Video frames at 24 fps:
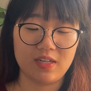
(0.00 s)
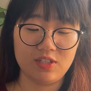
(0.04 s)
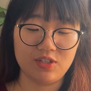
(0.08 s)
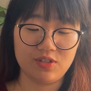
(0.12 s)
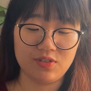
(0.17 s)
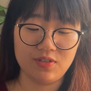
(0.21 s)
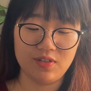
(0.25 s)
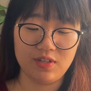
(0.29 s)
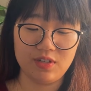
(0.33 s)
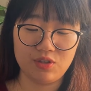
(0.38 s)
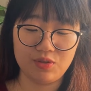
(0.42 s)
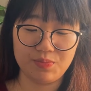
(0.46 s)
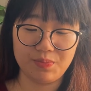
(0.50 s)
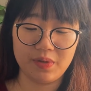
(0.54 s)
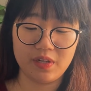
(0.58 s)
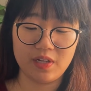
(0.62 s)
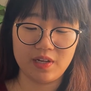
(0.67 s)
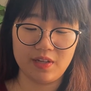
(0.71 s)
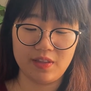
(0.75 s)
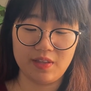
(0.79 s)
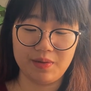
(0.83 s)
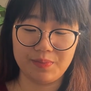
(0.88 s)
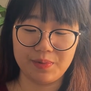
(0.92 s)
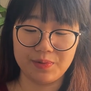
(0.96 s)
just need to
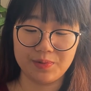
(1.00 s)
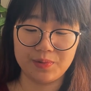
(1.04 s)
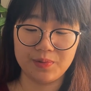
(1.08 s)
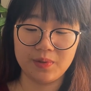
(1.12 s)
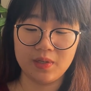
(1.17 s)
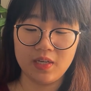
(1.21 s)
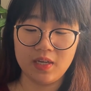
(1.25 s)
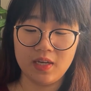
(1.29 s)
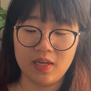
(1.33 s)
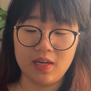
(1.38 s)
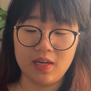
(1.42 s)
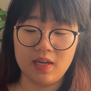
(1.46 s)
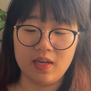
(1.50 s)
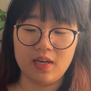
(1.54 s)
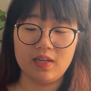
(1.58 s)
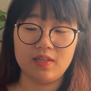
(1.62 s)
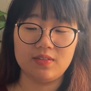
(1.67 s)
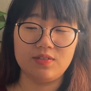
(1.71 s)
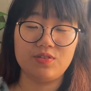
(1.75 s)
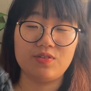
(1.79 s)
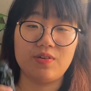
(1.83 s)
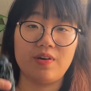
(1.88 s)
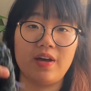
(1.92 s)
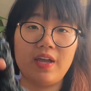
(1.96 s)
ply them all, and
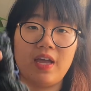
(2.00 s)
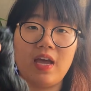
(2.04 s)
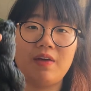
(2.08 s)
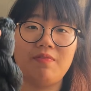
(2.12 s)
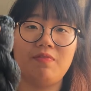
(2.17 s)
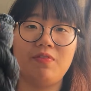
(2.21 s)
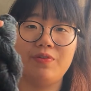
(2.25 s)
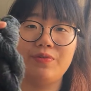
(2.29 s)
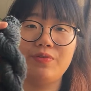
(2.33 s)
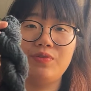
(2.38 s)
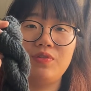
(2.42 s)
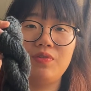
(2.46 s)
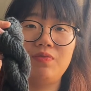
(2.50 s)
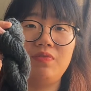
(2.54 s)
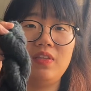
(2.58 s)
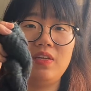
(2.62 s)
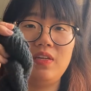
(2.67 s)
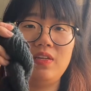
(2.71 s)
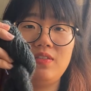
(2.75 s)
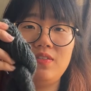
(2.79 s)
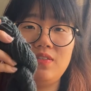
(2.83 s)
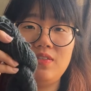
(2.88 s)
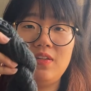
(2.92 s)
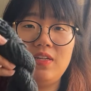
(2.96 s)
so I have lots of
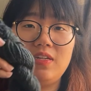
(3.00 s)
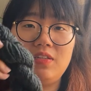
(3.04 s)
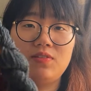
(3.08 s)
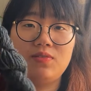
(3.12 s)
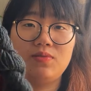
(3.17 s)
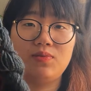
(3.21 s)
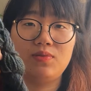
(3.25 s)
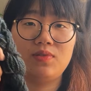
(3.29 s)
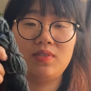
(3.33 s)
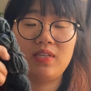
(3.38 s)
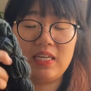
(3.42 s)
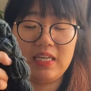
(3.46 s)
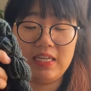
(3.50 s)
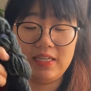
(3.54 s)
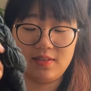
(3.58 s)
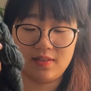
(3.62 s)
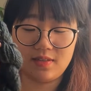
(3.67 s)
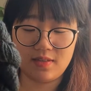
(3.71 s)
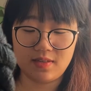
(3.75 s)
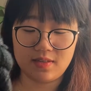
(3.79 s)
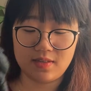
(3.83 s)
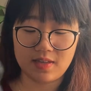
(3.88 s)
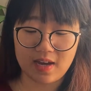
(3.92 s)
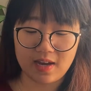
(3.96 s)
these little
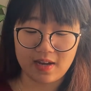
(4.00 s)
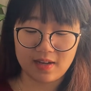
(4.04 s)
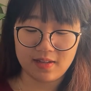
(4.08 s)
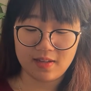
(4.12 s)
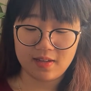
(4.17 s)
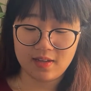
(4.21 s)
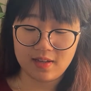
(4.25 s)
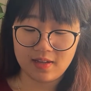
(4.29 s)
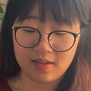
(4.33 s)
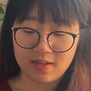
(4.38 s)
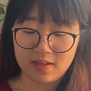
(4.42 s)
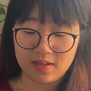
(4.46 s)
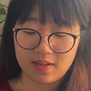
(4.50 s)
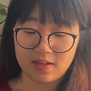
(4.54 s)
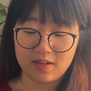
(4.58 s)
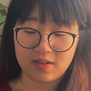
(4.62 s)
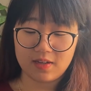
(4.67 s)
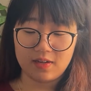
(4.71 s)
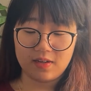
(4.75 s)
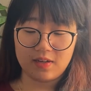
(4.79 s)
skeins that are gonna